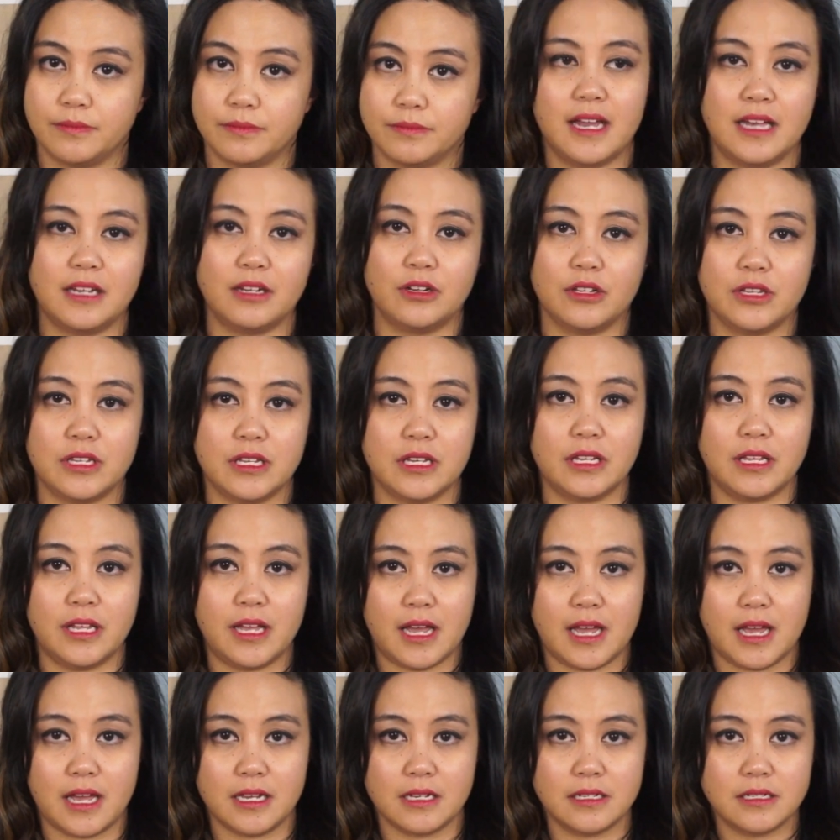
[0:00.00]
And on the other
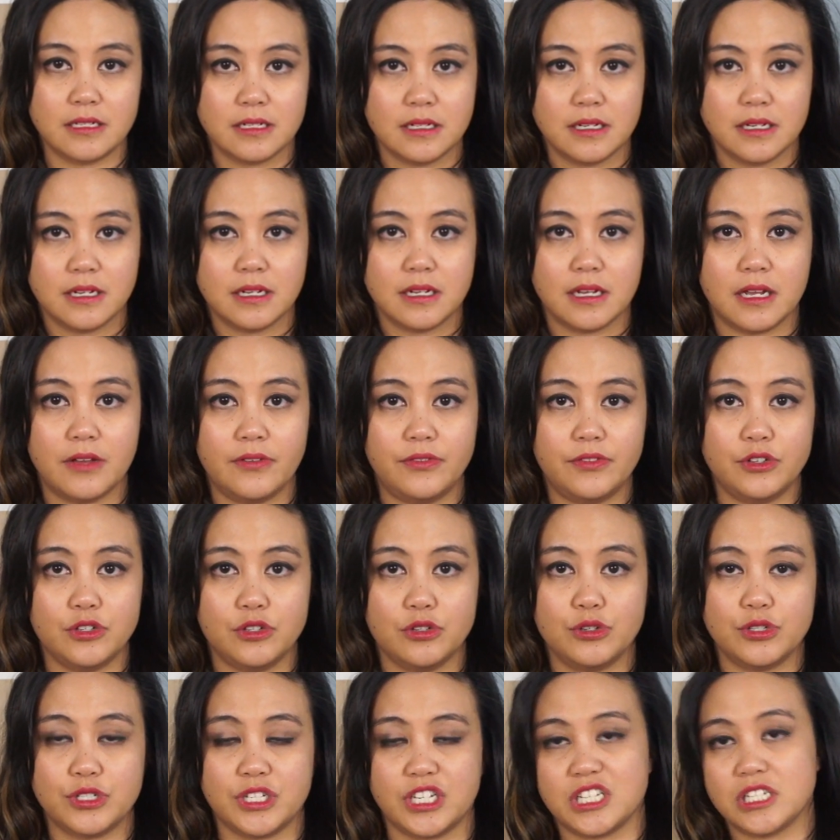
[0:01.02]
hand, if you
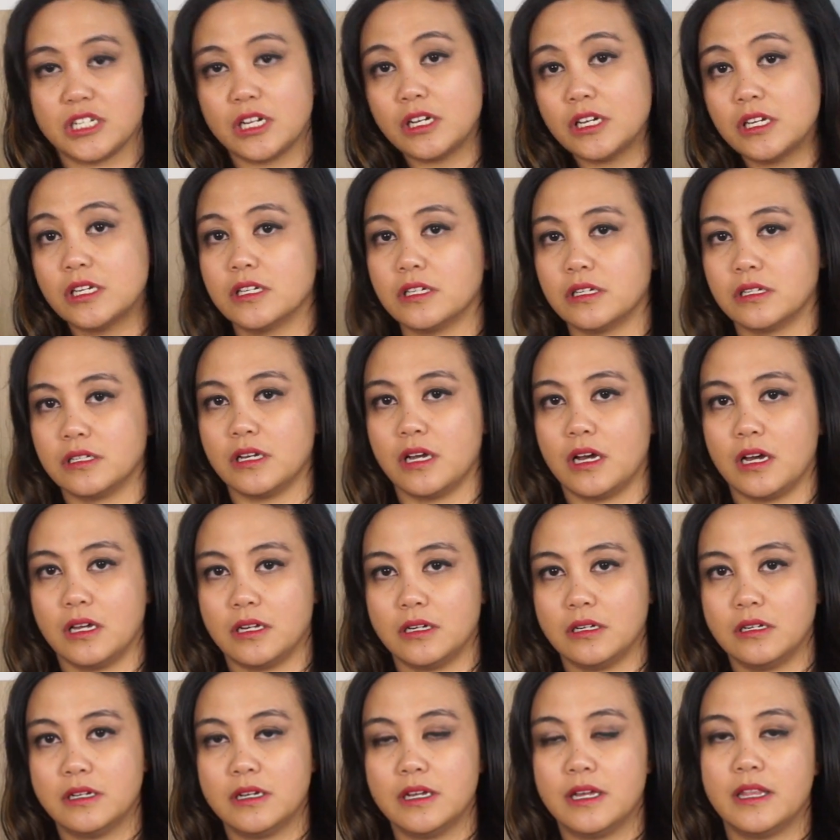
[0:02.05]
use a chunkier
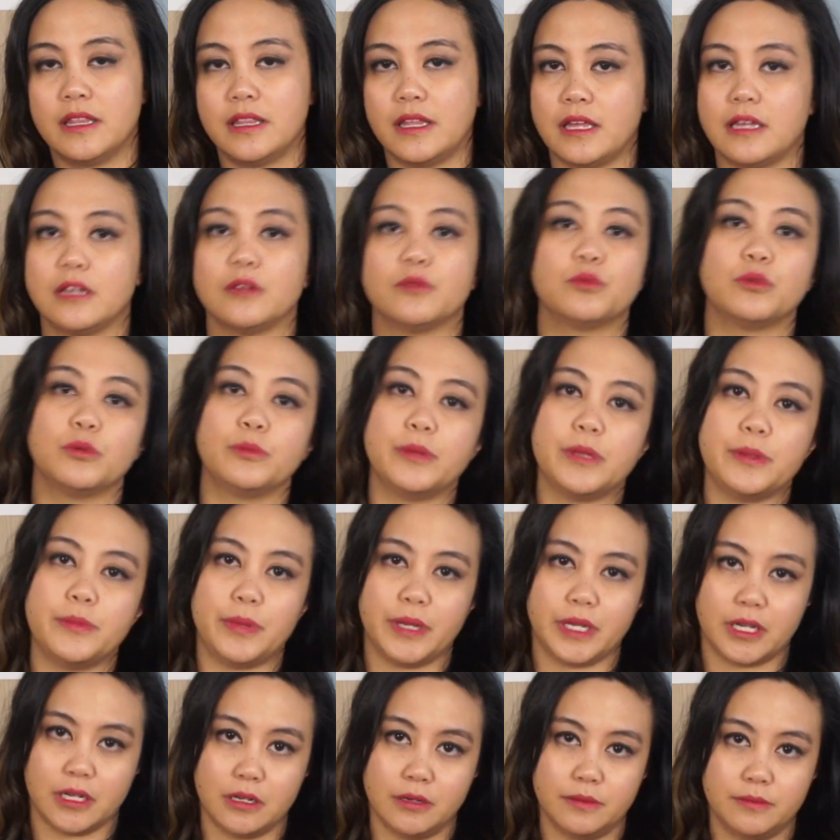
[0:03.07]
yarn, then it will be
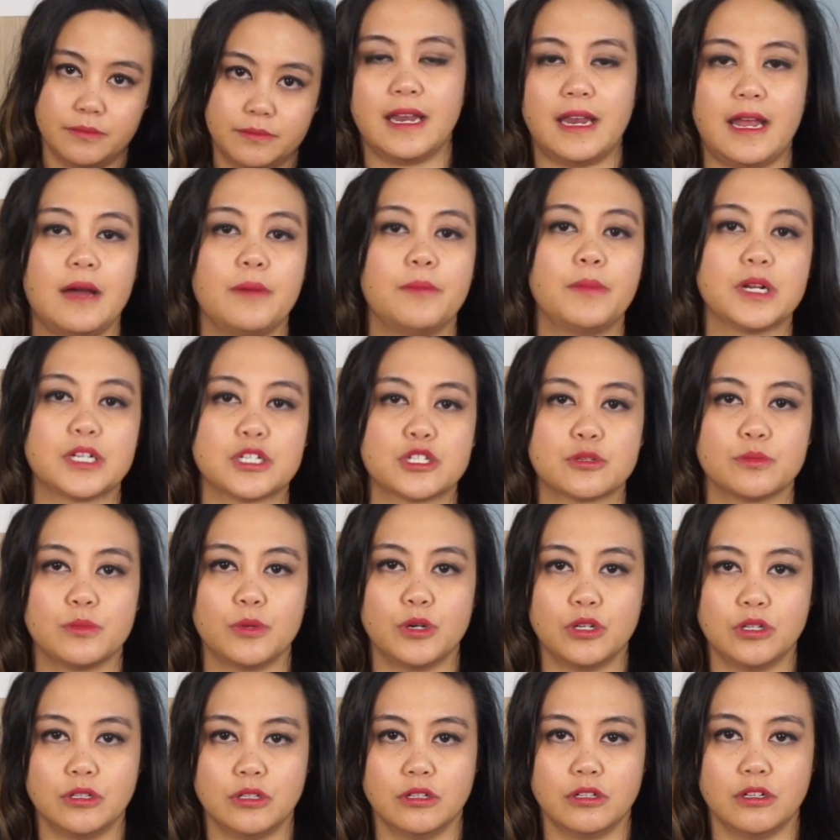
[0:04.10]
bigger. And how much
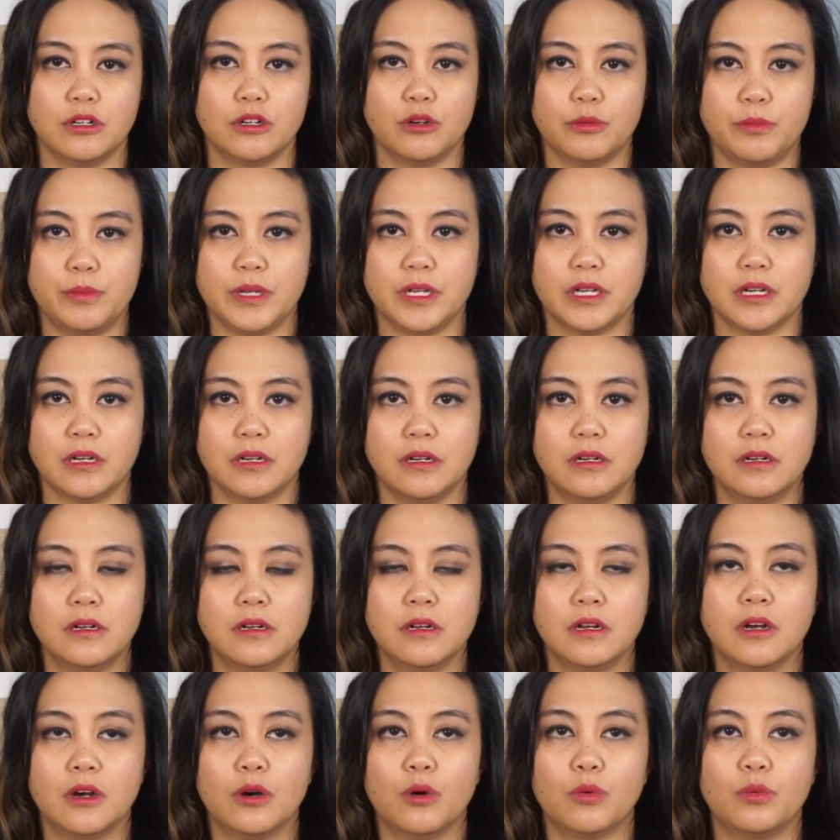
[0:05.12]
smaller or bigger
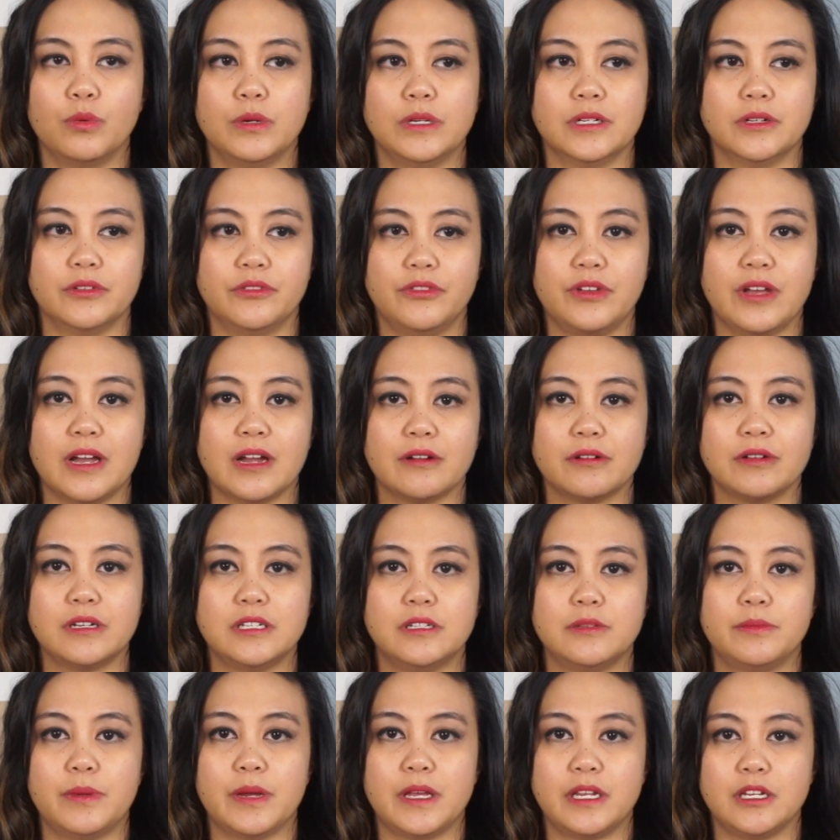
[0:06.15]
will vary
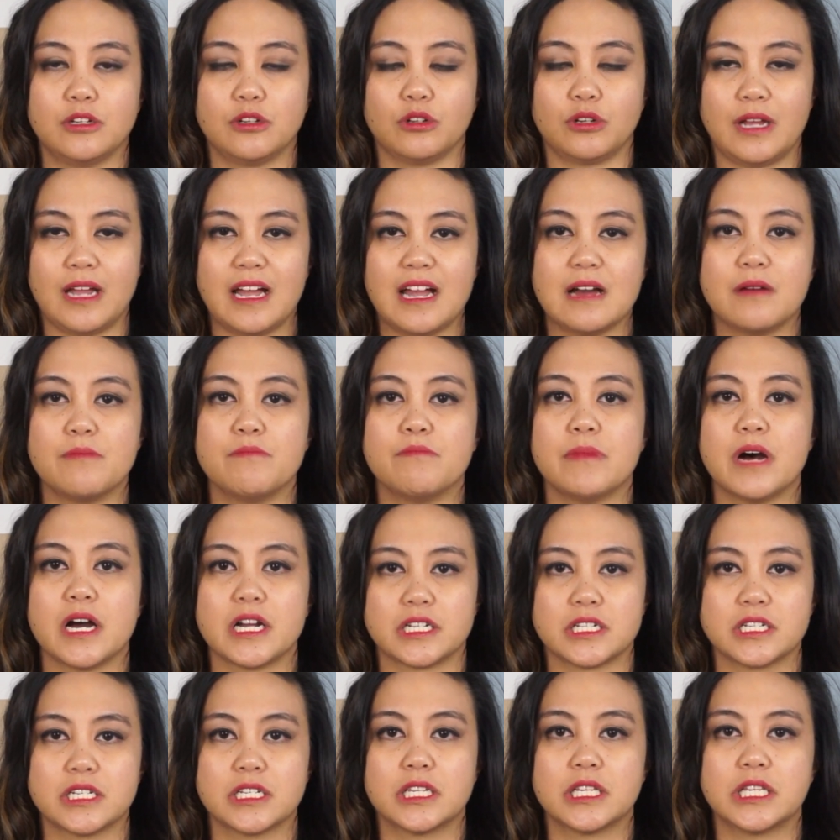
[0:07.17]
depending on how
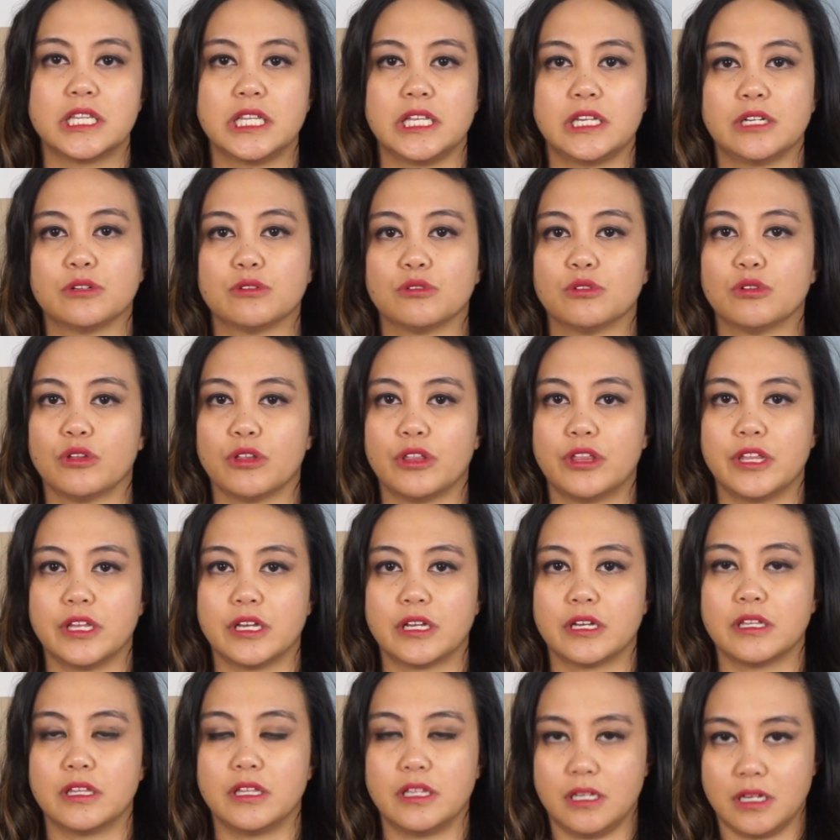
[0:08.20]
much thinner or
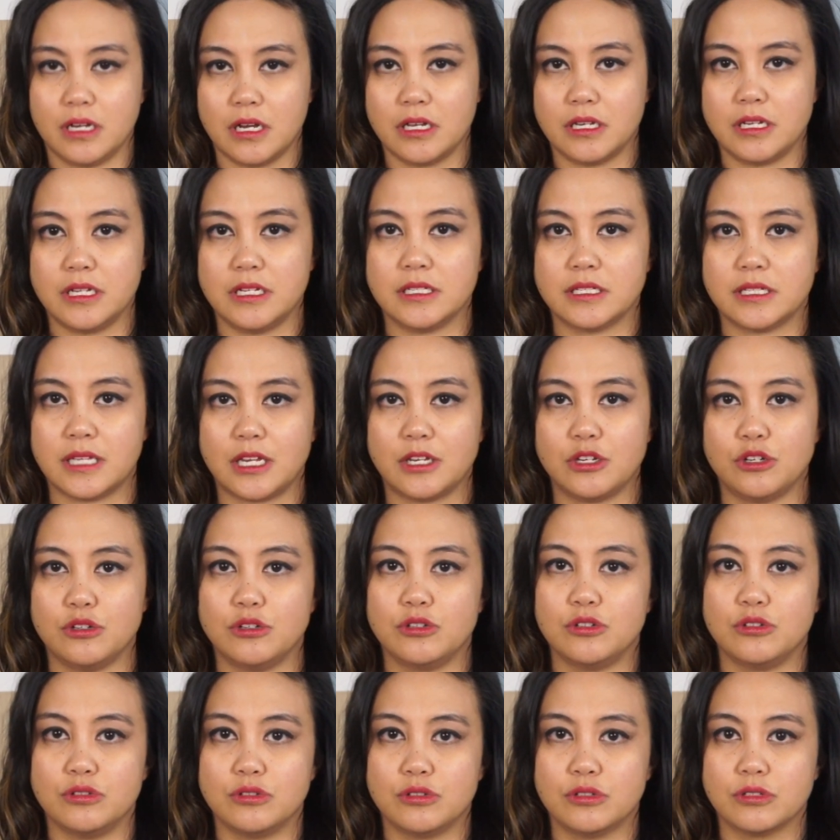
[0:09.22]
thicker the yarn is that
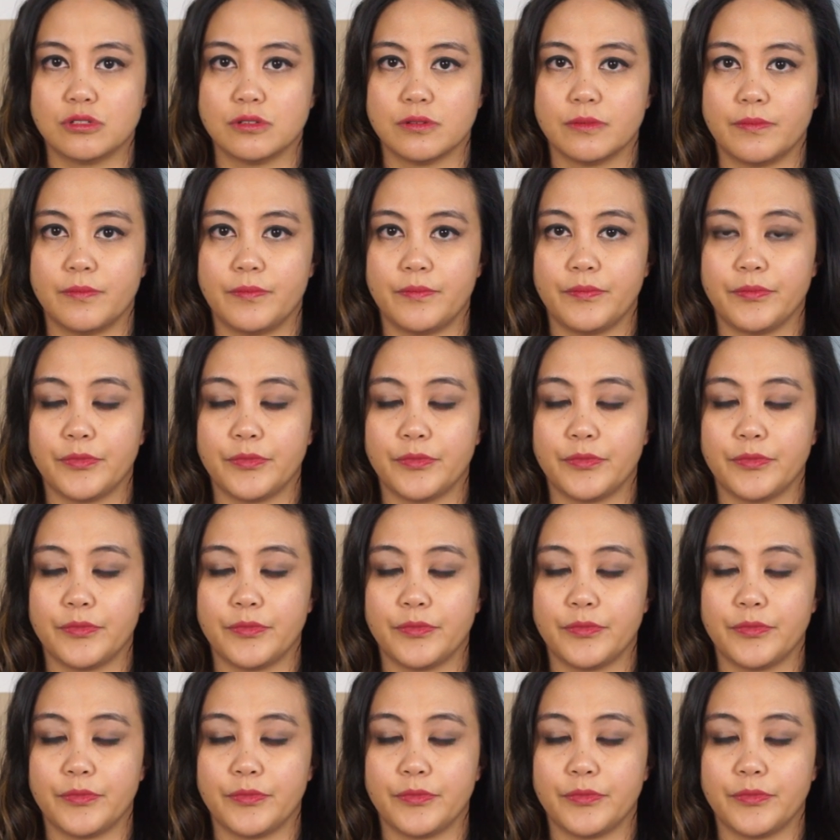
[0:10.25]
you use.